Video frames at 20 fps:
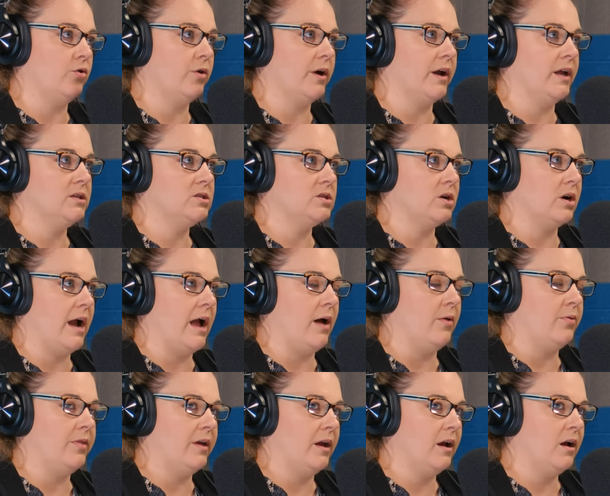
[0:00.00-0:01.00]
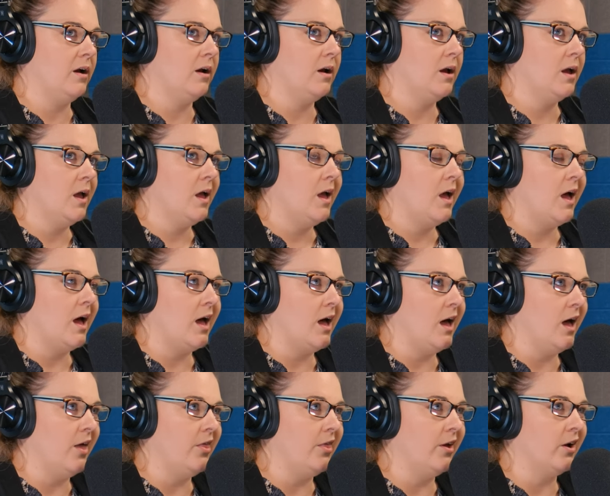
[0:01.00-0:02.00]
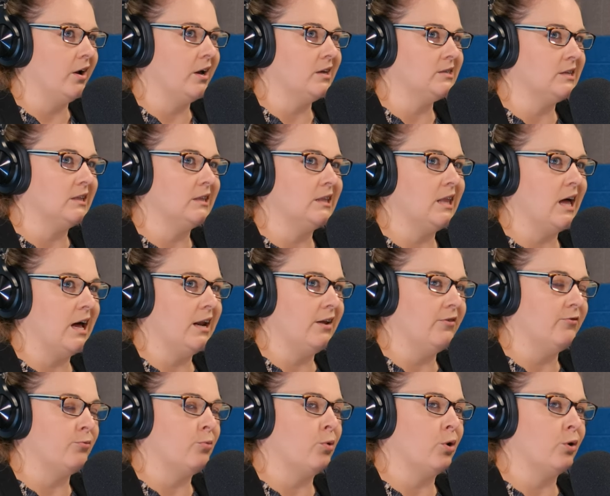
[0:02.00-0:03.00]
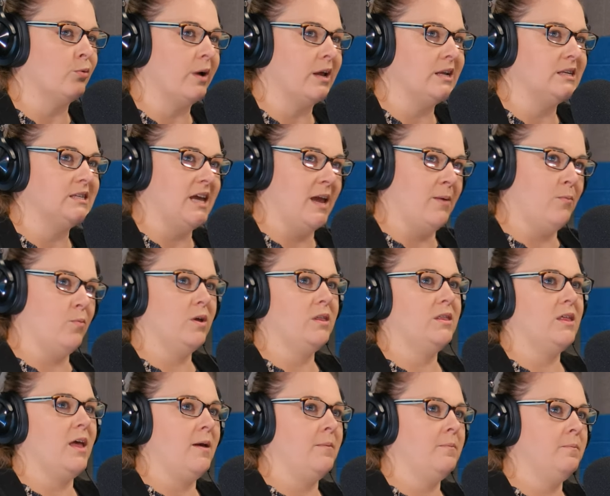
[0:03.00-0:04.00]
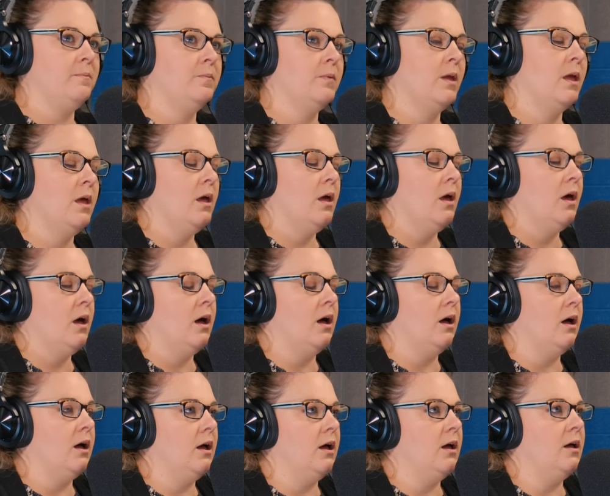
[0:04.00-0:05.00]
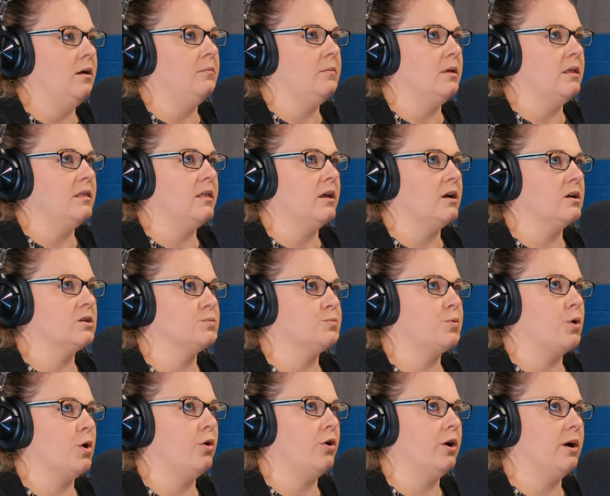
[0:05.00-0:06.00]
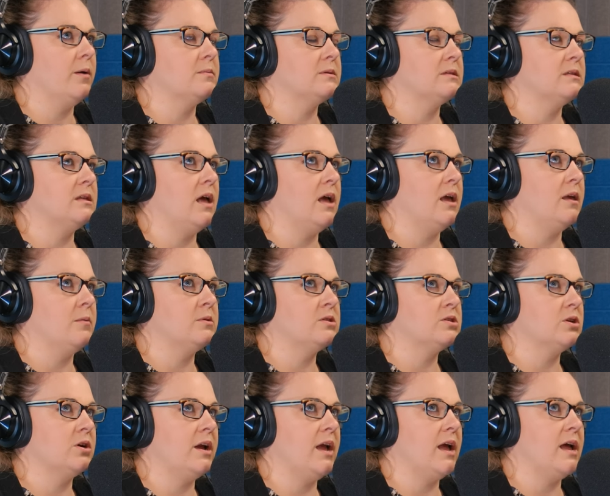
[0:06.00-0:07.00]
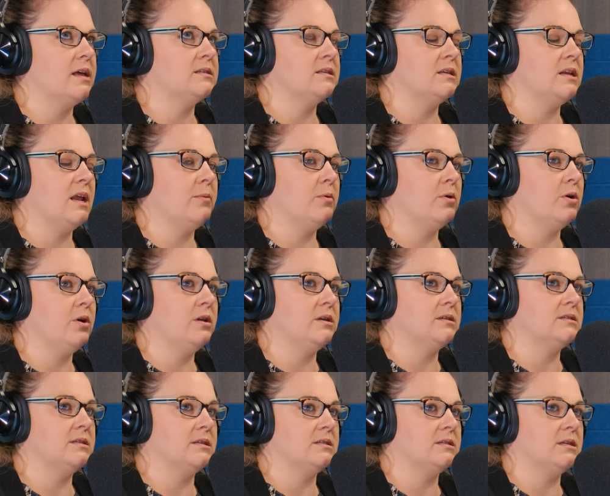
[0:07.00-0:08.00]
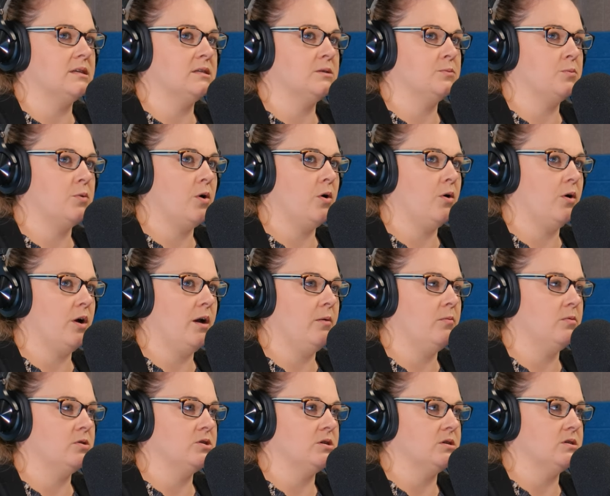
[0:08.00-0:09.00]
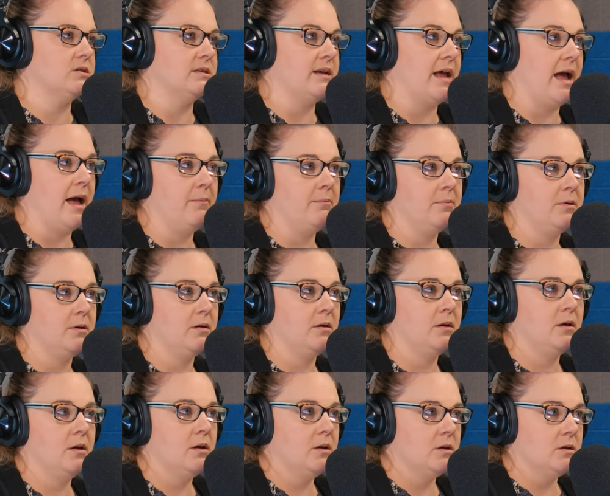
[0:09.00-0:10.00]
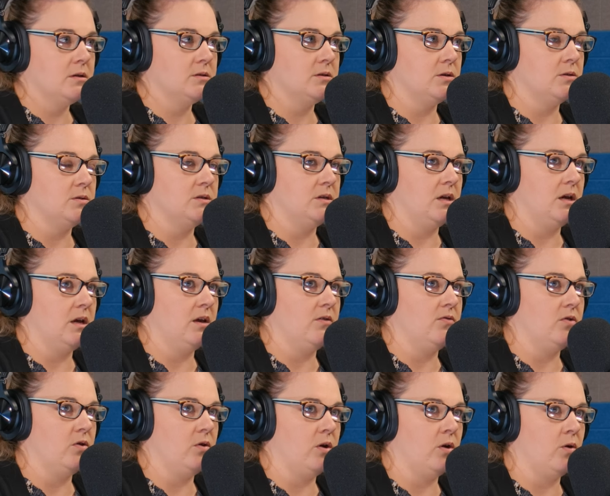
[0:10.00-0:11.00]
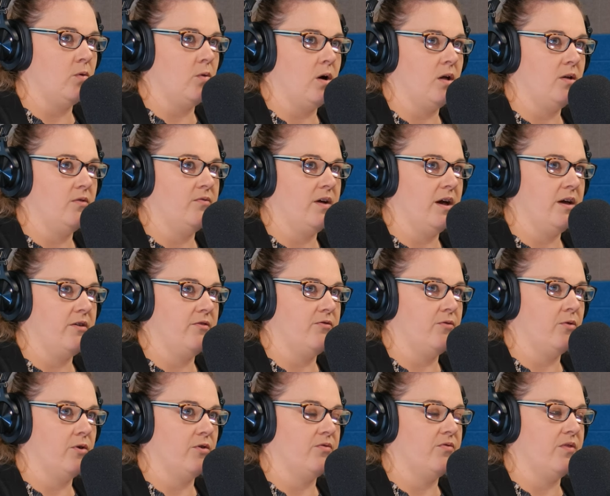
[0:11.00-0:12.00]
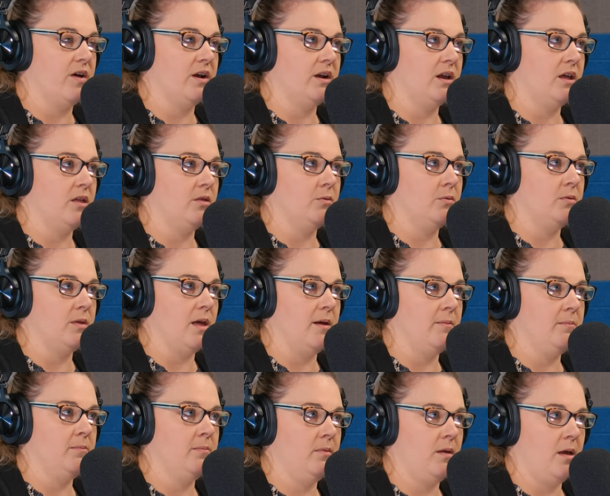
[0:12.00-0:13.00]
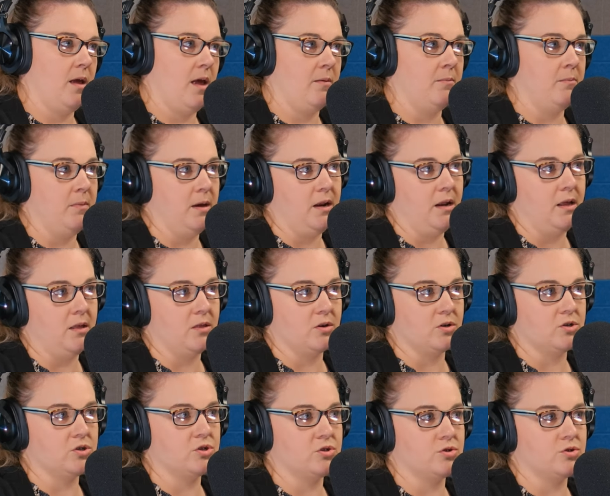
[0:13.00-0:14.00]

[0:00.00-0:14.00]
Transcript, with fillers: grants are out there. There is a lot of more red tape with them. Okay. There's programs like Missouri has the Neighborhood Assistance Program, which is NAP. So seeing if you can qualify for funding through them and meeting their